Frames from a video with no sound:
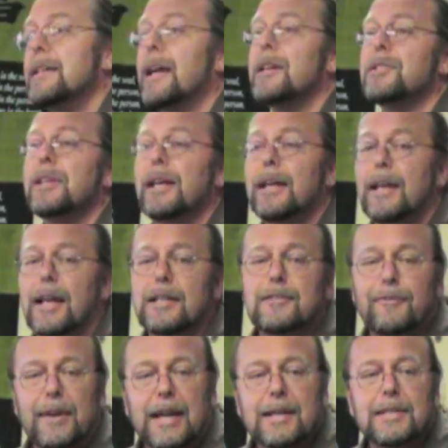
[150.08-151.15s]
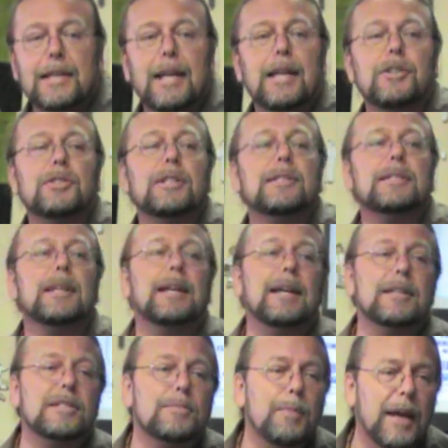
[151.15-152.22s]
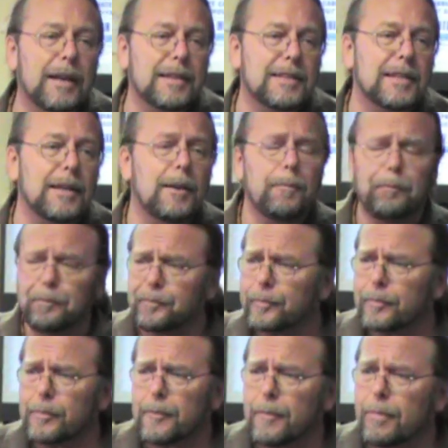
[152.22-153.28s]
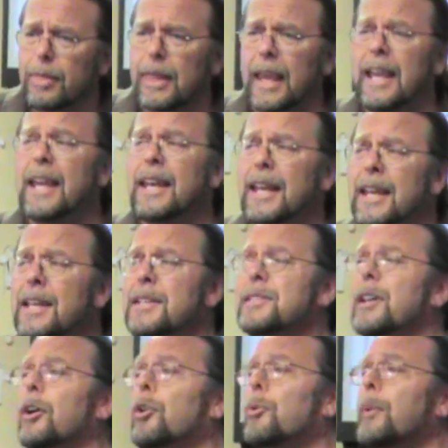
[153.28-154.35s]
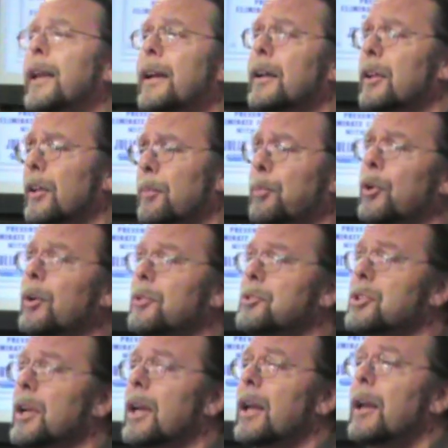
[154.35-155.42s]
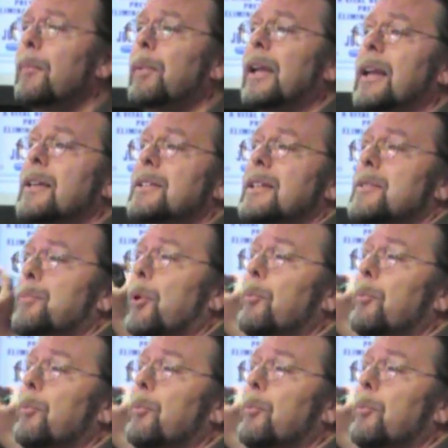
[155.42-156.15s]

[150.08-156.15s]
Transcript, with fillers: he's actually against vaccinations, against medicine. It is a heretical approach because